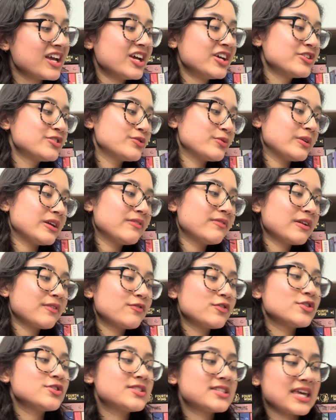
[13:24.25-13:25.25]
so even if
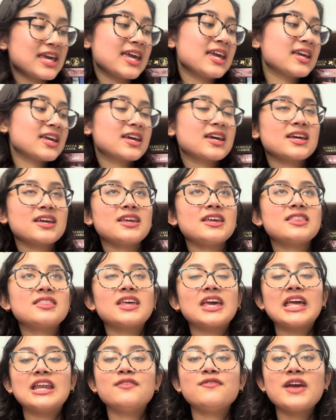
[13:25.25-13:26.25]
you take the
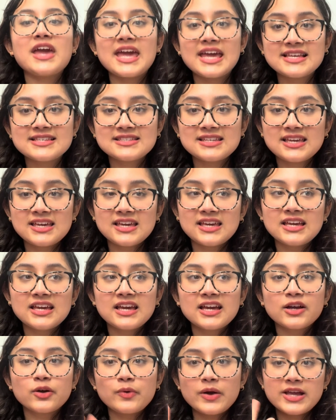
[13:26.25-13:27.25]
kind of essay
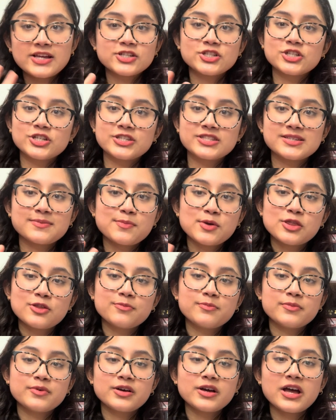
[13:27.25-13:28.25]
questions and put
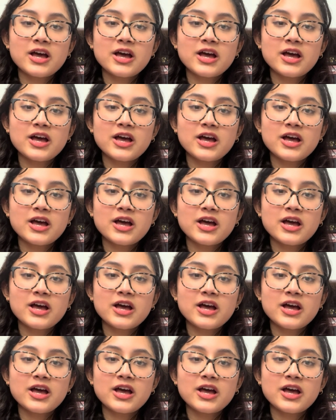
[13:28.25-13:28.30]
them